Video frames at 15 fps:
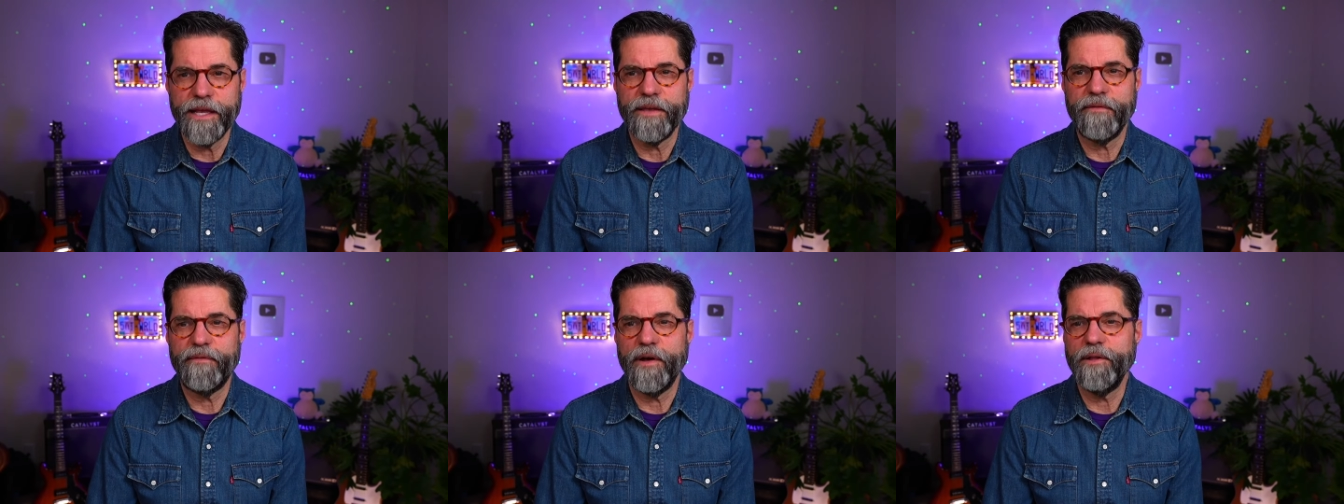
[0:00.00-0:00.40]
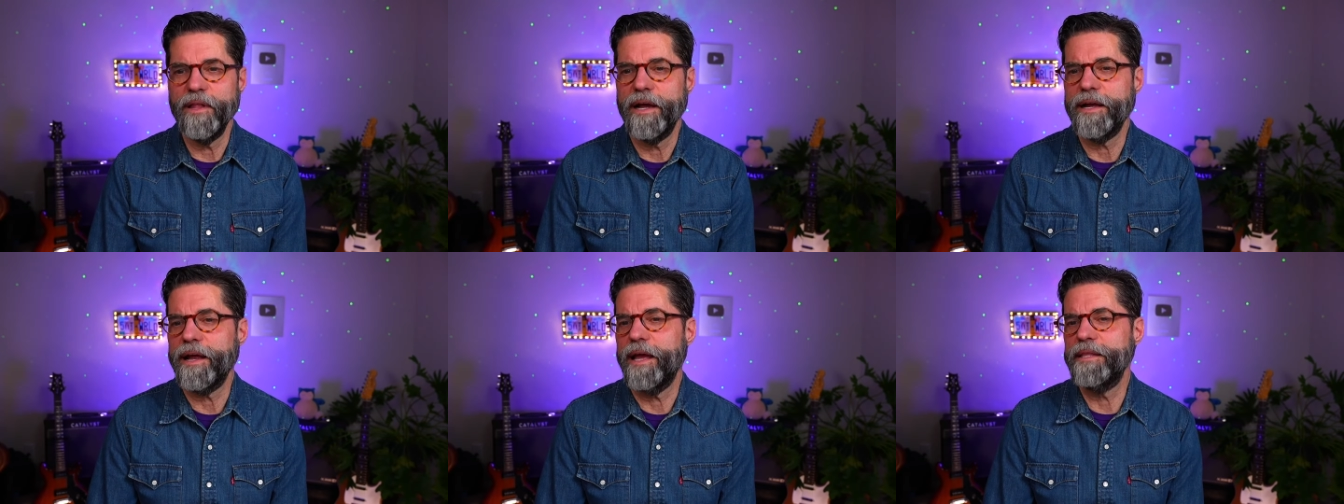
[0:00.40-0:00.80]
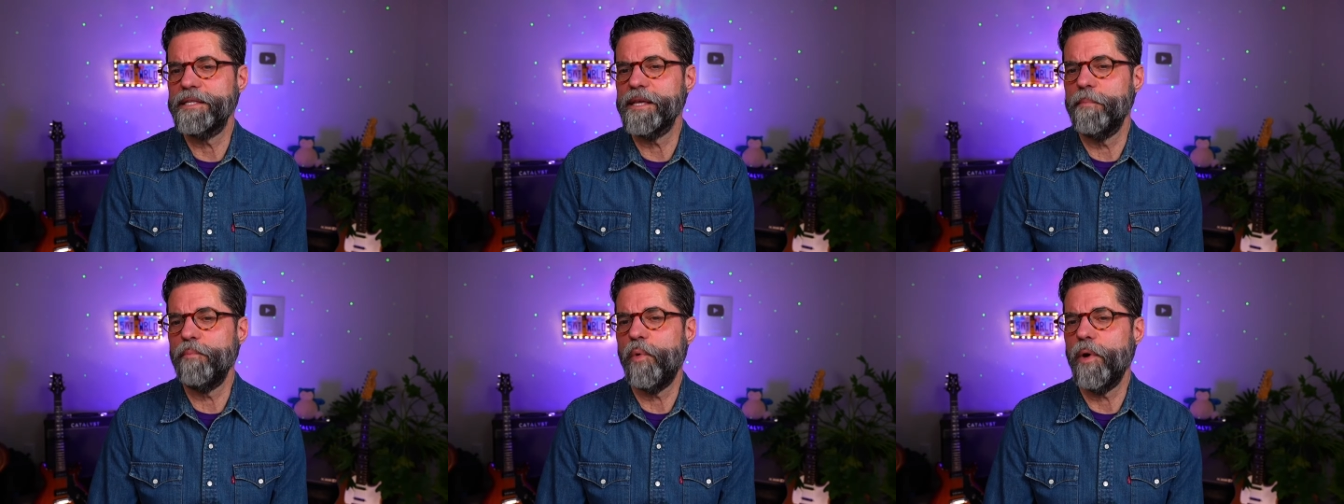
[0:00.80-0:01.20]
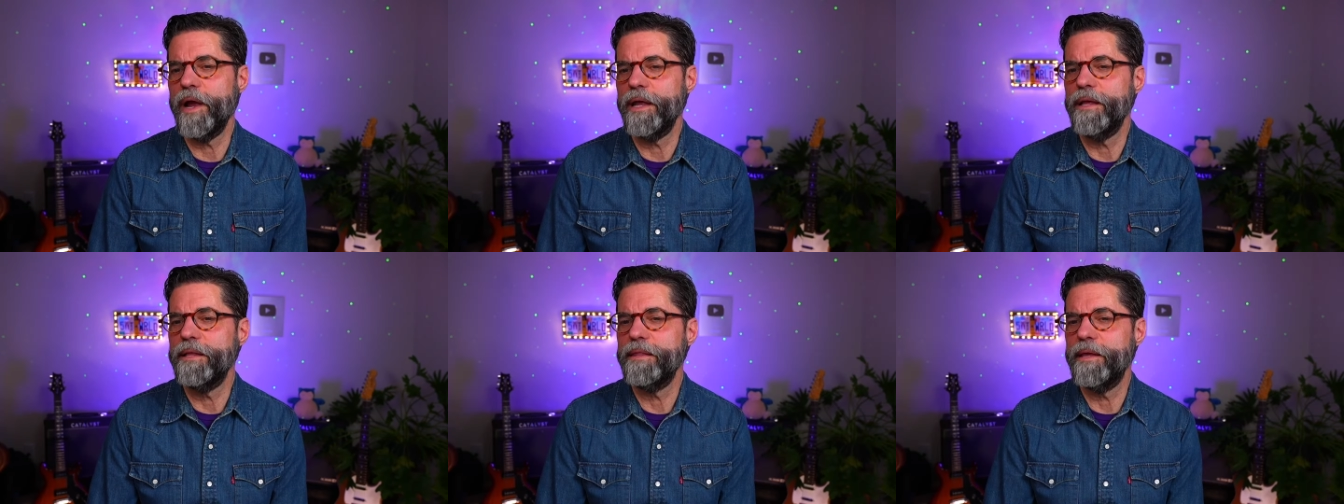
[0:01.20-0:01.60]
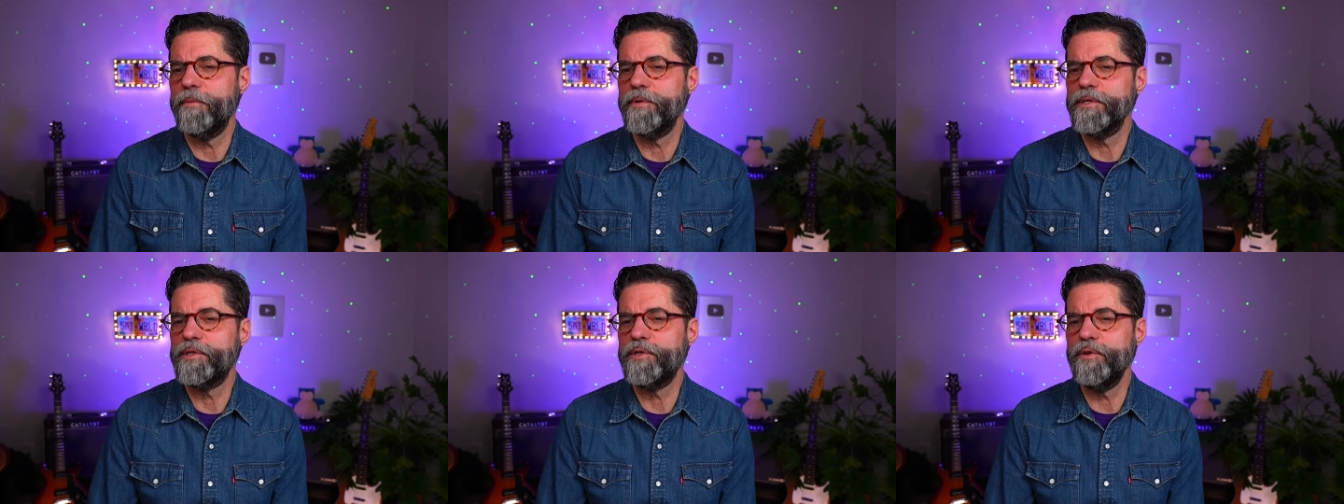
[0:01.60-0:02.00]
He felt like at some point there
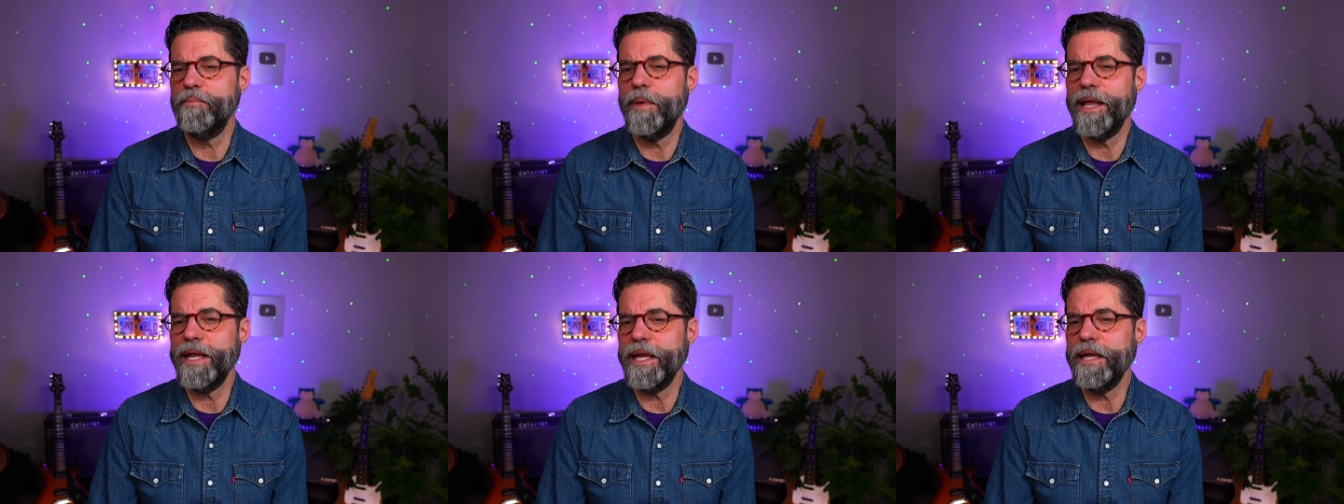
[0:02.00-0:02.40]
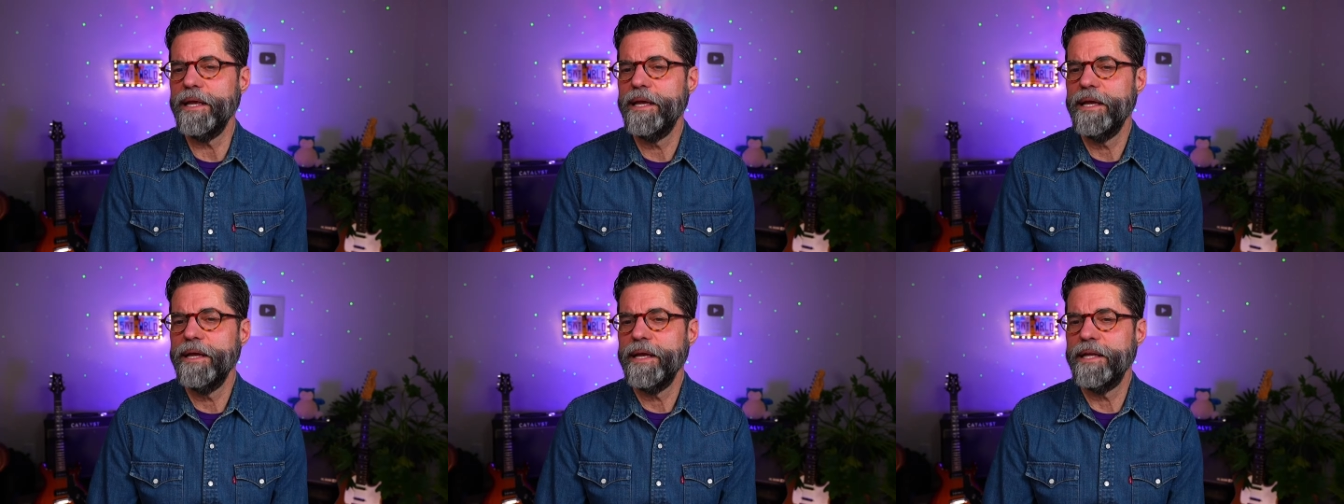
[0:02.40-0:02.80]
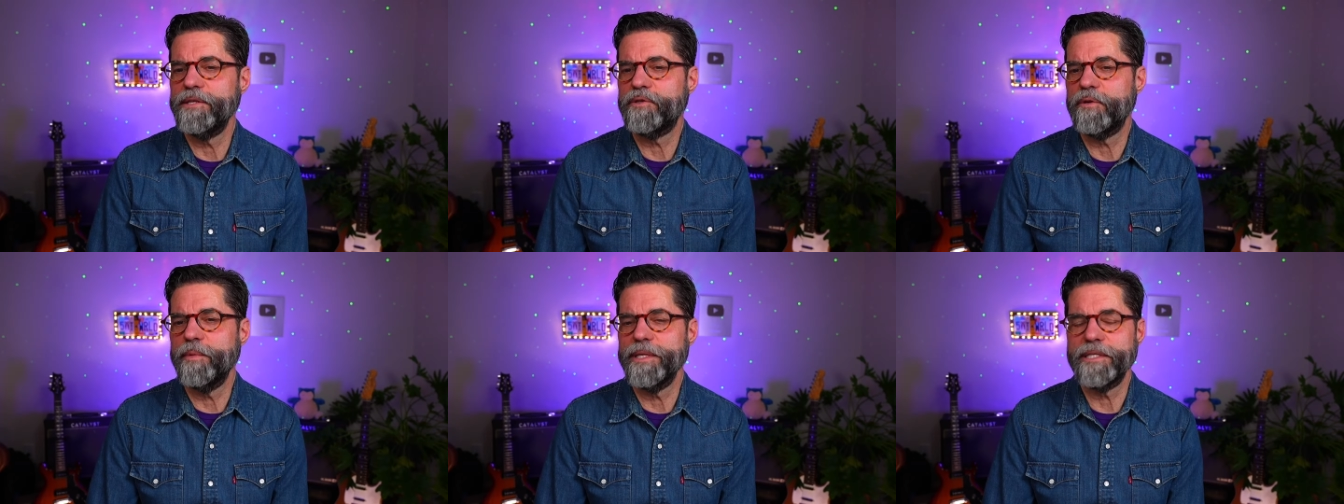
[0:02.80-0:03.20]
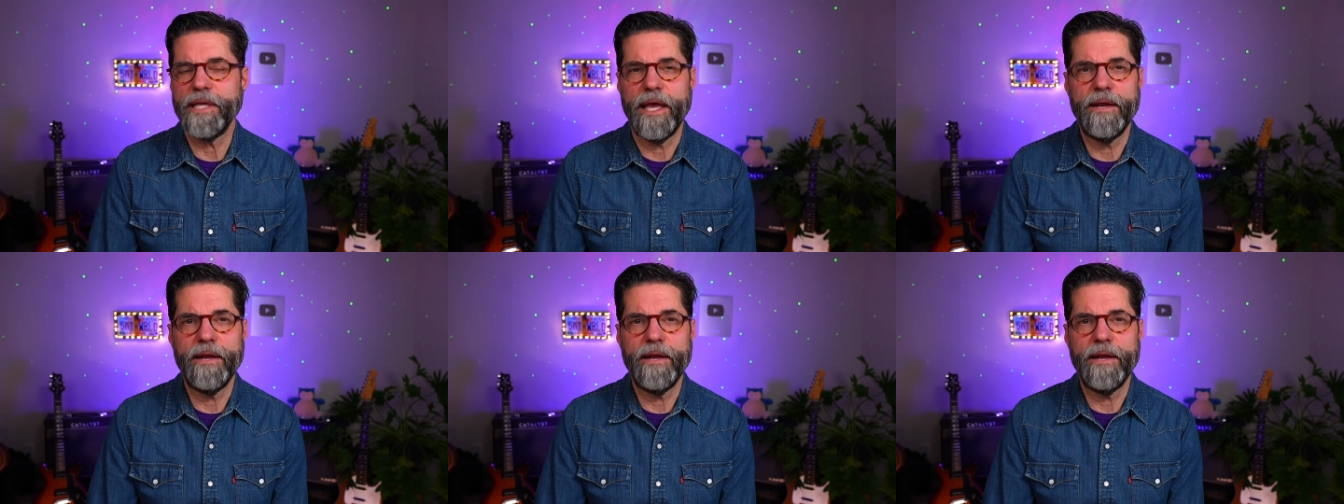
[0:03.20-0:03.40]
was too many instruments,